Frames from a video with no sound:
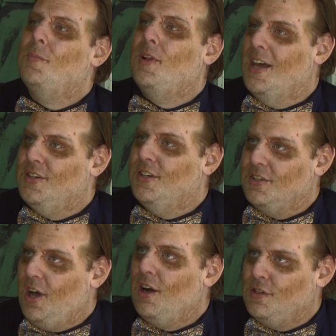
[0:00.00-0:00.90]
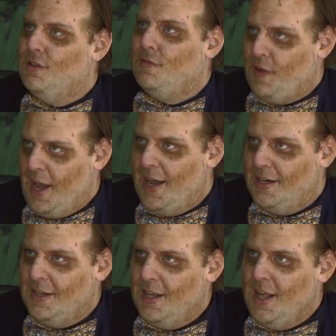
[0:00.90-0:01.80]
a pleasure to talk to a
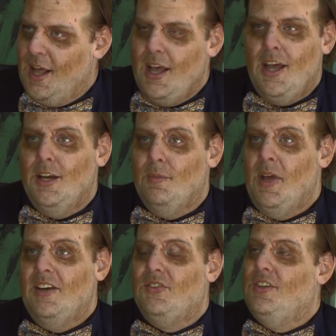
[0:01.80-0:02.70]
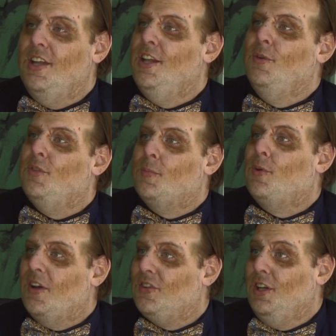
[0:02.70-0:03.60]
fan. It makes dealing with the
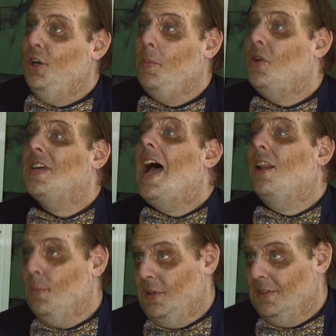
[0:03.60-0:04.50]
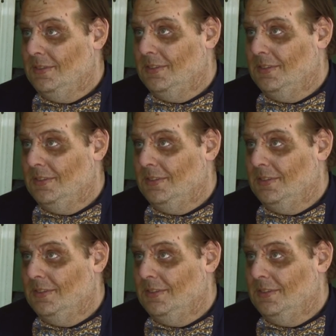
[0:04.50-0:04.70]
press a little more tolerable.